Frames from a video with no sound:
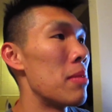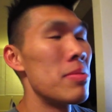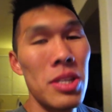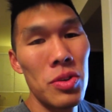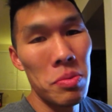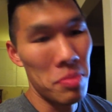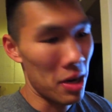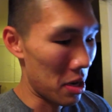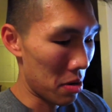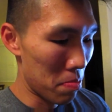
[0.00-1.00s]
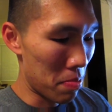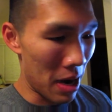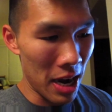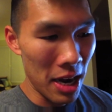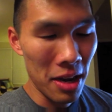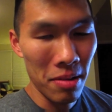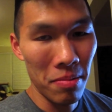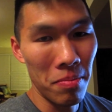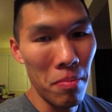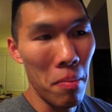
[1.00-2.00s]
I'm just doing my
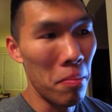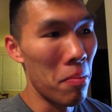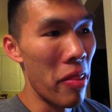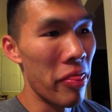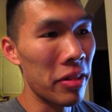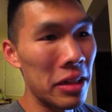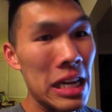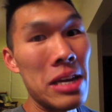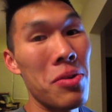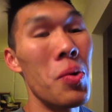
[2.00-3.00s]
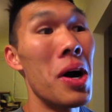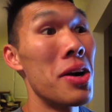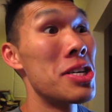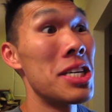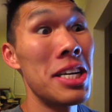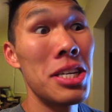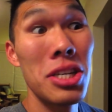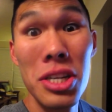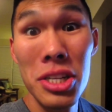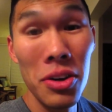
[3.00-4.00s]
bi-monthly water
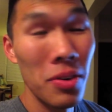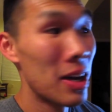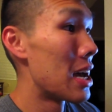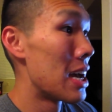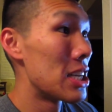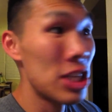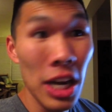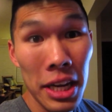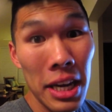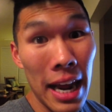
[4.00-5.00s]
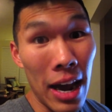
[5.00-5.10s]
change, so check it